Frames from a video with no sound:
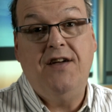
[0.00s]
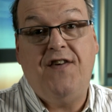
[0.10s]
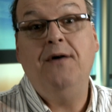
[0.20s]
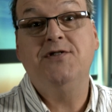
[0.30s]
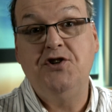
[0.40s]
if
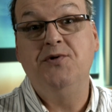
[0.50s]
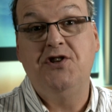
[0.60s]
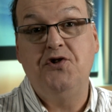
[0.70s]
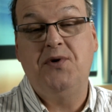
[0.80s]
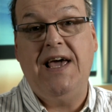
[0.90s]
I was doing
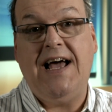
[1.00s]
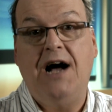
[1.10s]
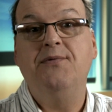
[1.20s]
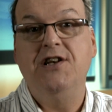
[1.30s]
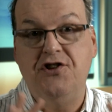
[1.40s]
two K,
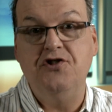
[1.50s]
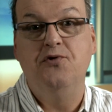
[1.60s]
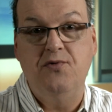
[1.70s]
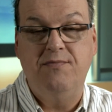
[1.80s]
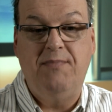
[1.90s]
I would
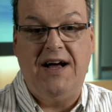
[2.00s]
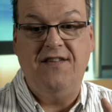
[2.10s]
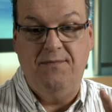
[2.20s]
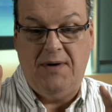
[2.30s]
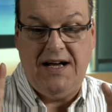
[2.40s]
do
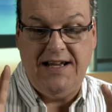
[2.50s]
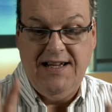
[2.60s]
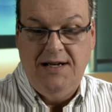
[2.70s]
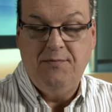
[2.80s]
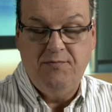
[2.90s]
my, my,
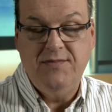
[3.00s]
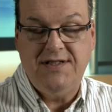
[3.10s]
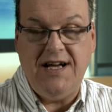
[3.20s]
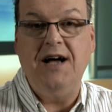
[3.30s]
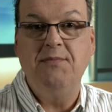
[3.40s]

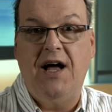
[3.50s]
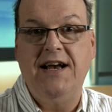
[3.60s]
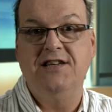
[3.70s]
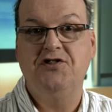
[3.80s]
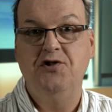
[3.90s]

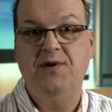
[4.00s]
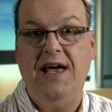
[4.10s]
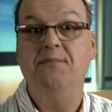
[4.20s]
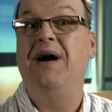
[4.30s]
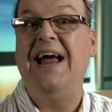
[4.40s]
timeline is two
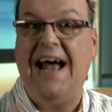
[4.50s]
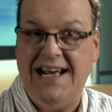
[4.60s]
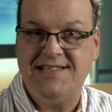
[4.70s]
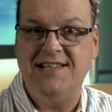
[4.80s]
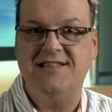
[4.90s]
K, my
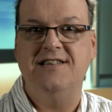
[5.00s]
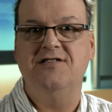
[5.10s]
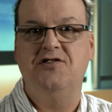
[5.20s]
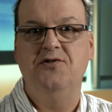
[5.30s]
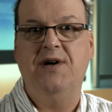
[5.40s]
assets
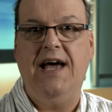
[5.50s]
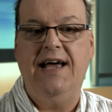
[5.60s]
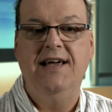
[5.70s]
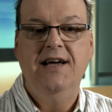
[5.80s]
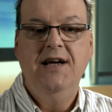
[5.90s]
is two
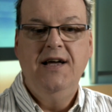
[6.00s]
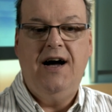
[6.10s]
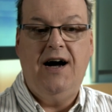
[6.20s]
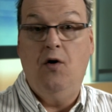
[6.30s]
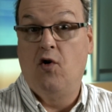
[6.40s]
K
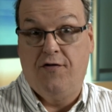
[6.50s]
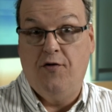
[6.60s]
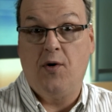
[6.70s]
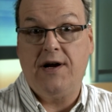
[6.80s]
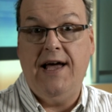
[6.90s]
uh, or
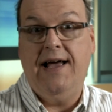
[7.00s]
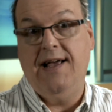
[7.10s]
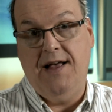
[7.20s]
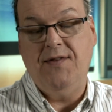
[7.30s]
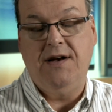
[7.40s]
four
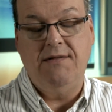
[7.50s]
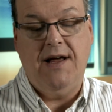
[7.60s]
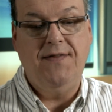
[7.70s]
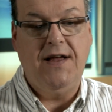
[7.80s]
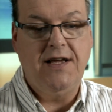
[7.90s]
K, and then
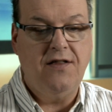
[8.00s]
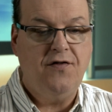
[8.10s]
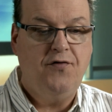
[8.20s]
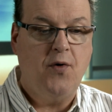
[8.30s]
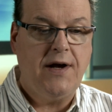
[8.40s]
and then get the
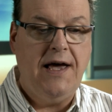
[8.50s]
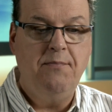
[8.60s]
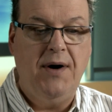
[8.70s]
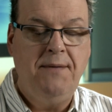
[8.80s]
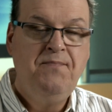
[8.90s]
four K.
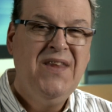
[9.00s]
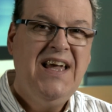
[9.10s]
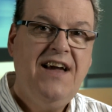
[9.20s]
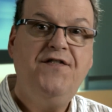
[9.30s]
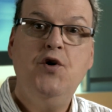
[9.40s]
But
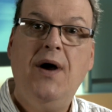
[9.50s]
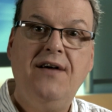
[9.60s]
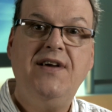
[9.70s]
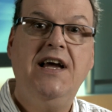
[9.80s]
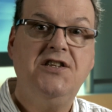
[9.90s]
if you
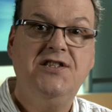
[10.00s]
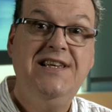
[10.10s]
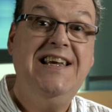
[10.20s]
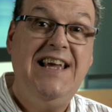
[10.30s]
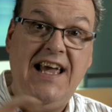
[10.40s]
have H
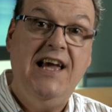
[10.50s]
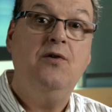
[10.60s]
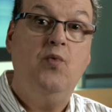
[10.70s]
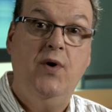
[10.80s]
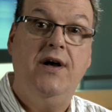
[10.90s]
D,
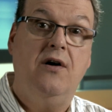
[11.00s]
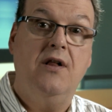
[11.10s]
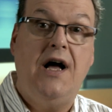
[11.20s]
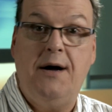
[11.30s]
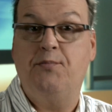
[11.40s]
it
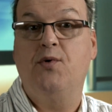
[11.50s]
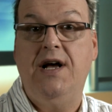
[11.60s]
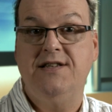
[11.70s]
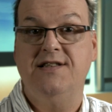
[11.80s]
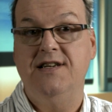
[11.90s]
will
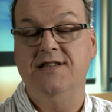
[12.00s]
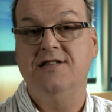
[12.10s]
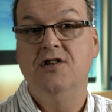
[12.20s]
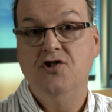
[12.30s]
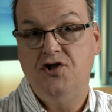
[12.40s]
up-res
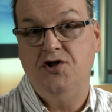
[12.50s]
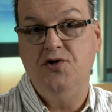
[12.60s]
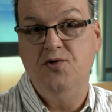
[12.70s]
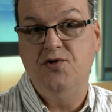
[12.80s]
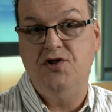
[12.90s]
this
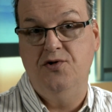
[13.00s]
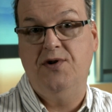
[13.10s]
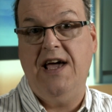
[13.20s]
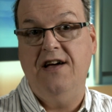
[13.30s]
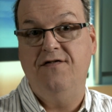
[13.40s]
to two
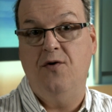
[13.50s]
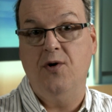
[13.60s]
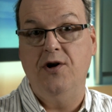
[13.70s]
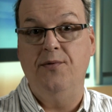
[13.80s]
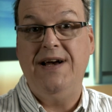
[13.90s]
K for
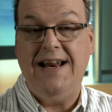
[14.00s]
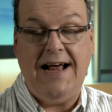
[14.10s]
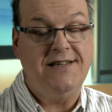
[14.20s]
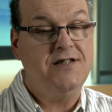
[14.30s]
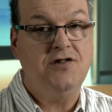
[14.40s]
you, and it
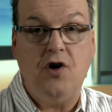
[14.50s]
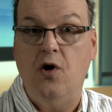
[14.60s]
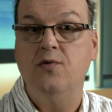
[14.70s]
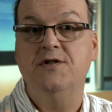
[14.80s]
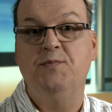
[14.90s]
has its
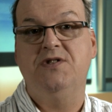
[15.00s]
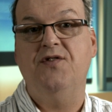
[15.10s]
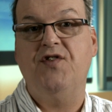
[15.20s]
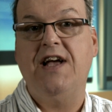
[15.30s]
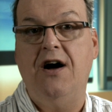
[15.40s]
own
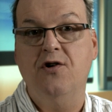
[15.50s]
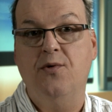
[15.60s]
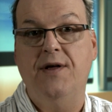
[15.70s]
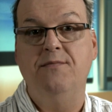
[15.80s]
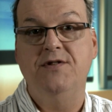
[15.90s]
specific
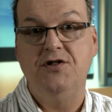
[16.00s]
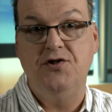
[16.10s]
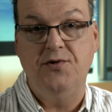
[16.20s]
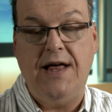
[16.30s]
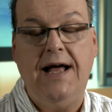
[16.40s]
algorithm to
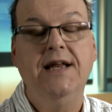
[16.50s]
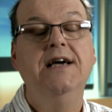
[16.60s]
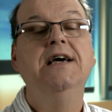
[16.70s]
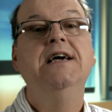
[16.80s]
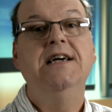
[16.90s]
do that.
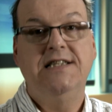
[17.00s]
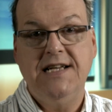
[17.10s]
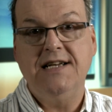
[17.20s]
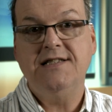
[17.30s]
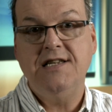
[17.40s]
It
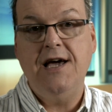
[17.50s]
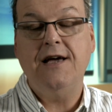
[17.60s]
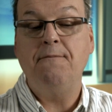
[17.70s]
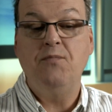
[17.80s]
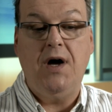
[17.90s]
does
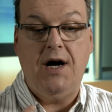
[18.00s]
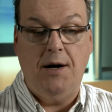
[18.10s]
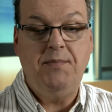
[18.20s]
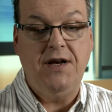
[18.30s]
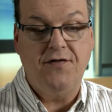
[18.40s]
take uh,
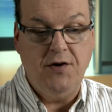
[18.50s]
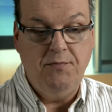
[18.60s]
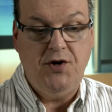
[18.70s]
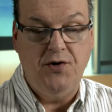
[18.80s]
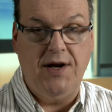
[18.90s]
a bit of
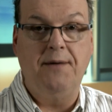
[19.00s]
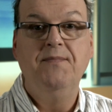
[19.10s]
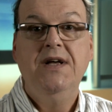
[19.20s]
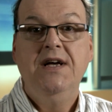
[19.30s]
computing.